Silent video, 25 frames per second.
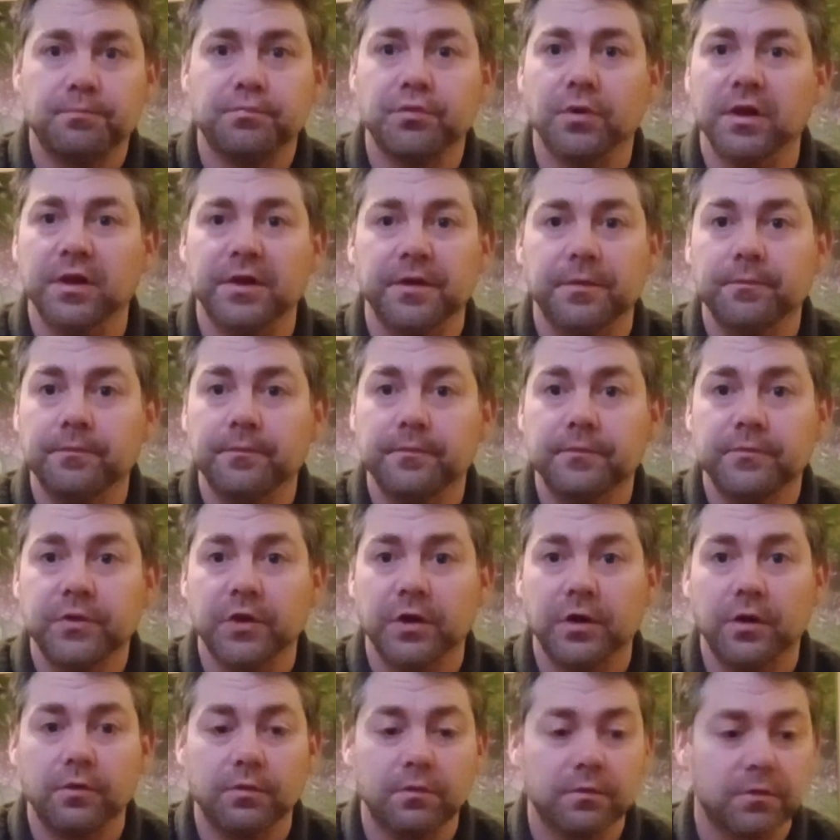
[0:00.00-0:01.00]
Brilliant,
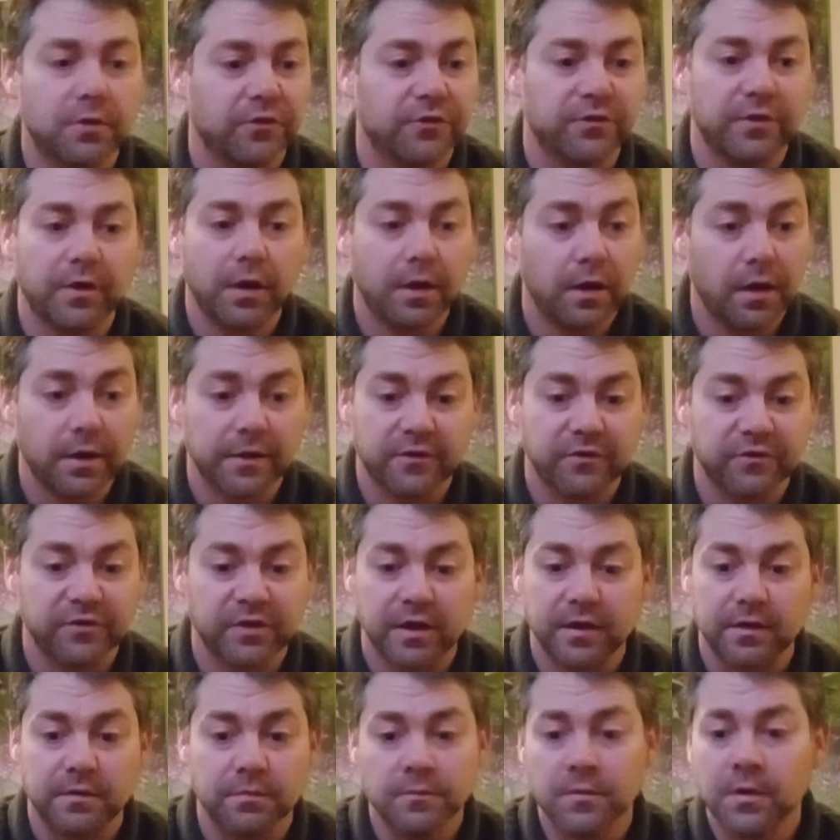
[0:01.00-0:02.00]
you know, because like I
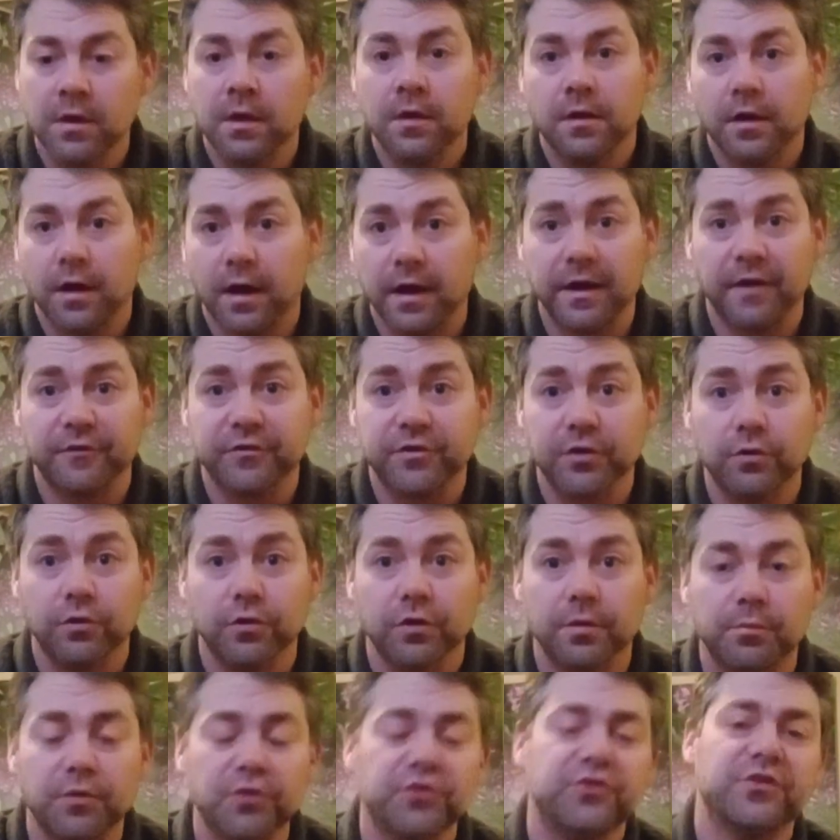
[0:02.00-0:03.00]
say, I have to go
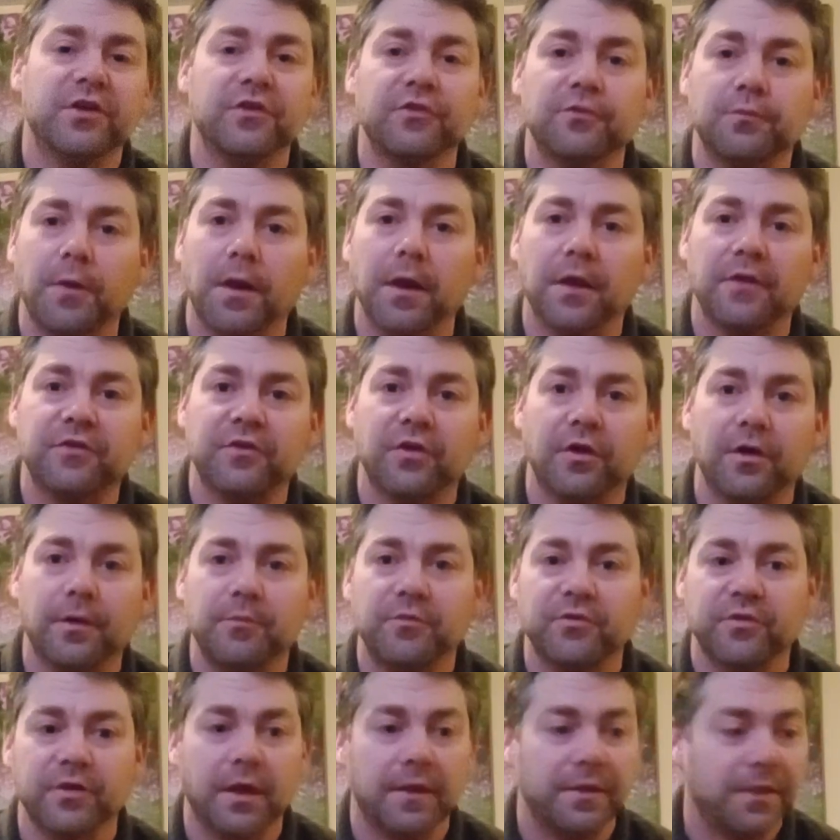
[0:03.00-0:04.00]
on a budget as well at
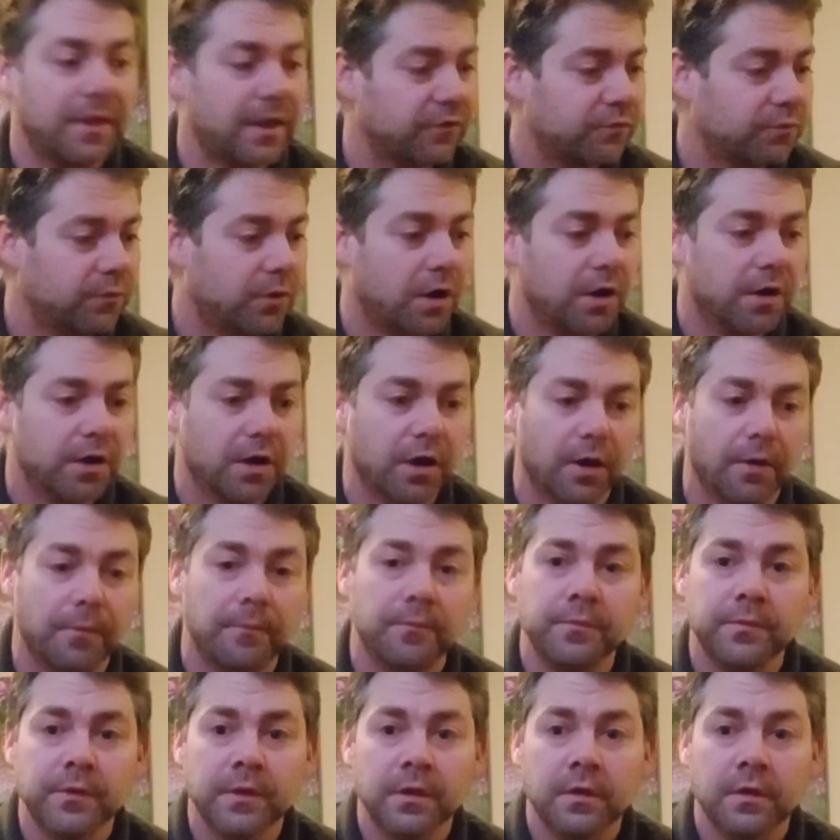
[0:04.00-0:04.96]
times, and that's what I got.